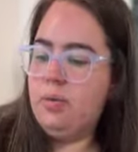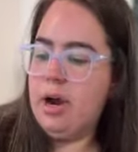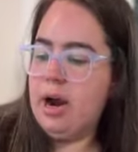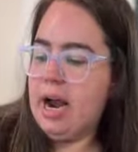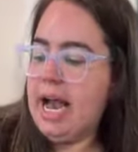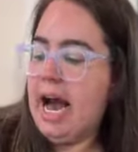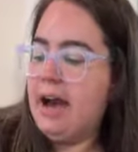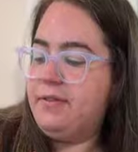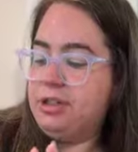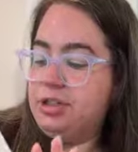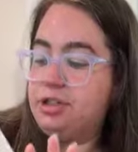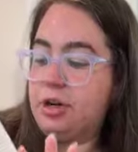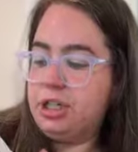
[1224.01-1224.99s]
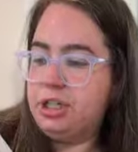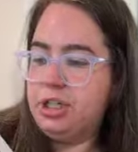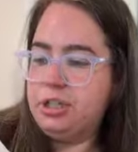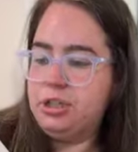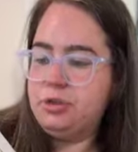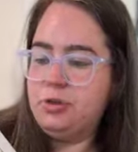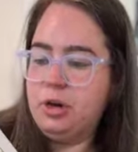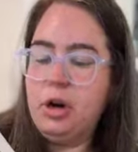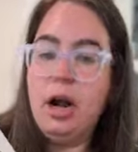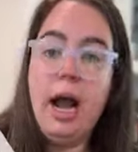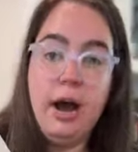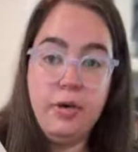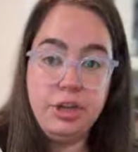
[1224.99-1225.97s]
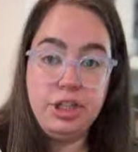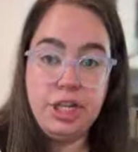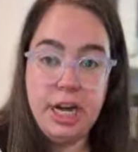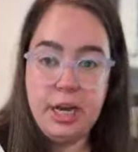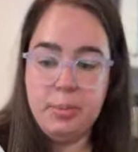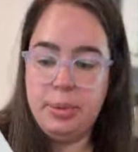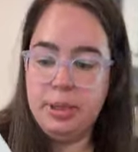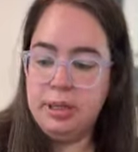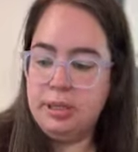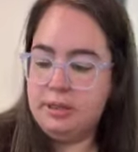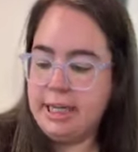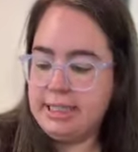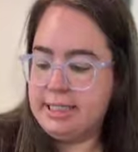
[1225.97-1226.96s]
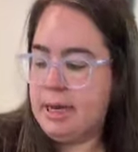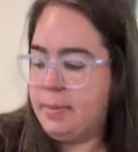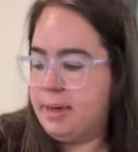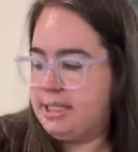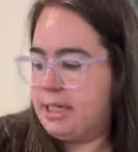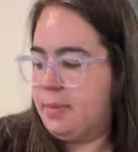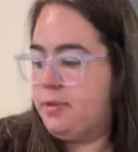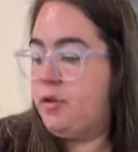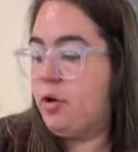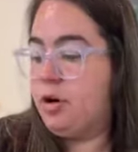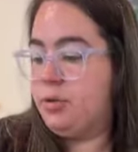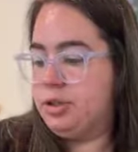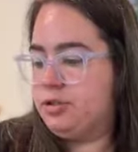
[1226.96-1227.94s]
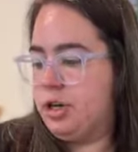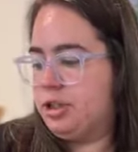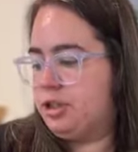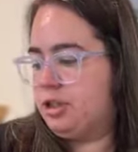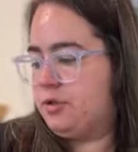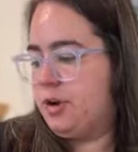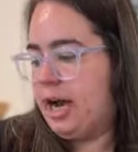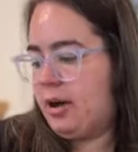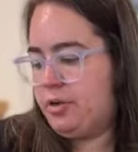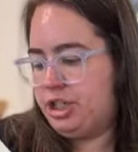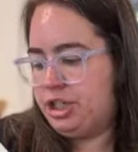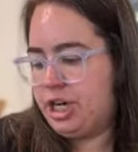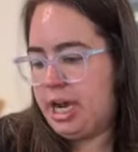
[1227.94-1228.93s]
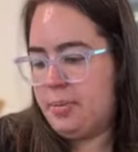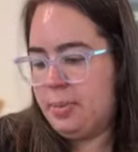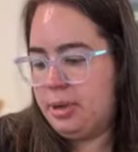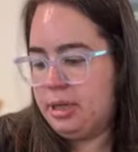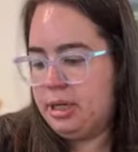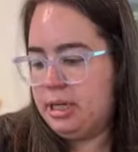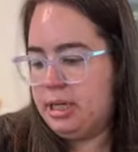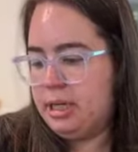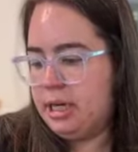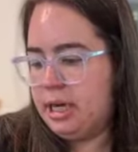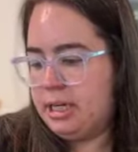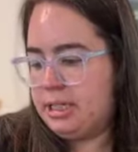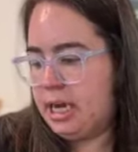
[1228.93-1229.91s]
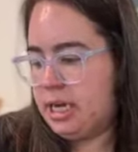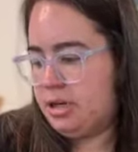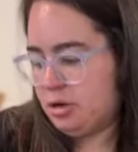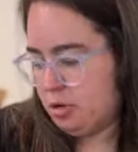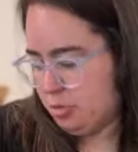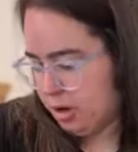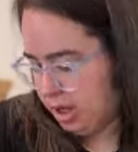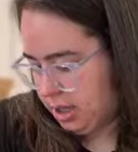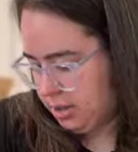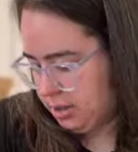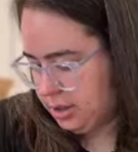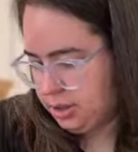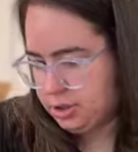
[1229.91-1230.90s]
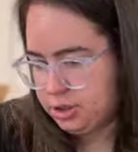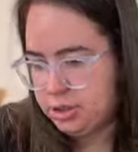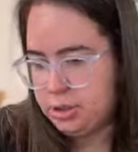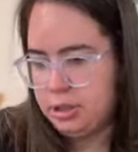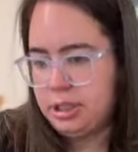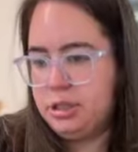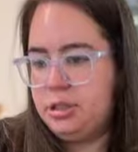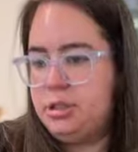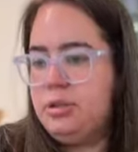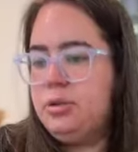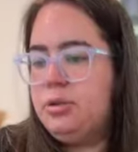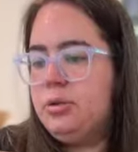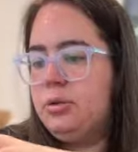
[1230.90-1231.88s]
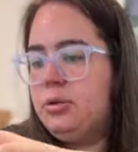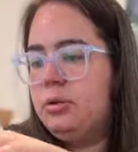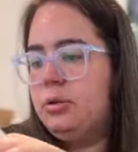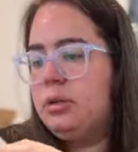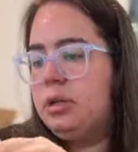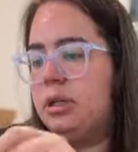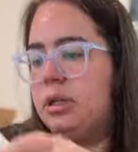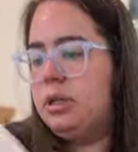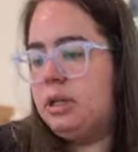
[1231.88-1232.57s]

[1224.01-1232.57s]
where I have instructions for how to shape, like step-by-step photo instructions for how to shape a tight dough ball. Here's 32.